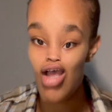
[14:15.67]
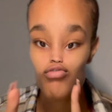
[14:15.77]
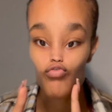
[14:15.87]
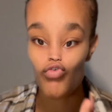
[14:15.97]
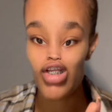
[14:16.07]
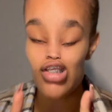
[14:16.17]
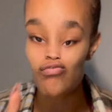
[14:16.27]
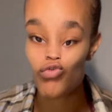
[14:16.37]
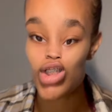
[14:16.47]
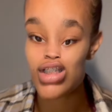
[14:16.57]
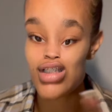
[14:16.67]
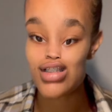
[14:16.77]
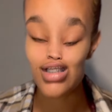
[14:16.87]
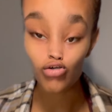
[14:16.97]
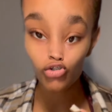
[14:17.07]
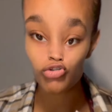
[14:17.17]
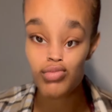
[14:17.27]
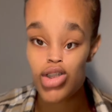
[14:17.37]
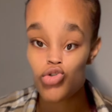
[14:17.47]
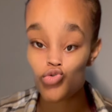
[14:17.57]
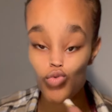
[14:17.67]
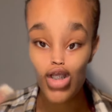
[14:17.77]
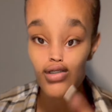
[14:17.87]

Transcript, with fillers: have the right invoices and documents to get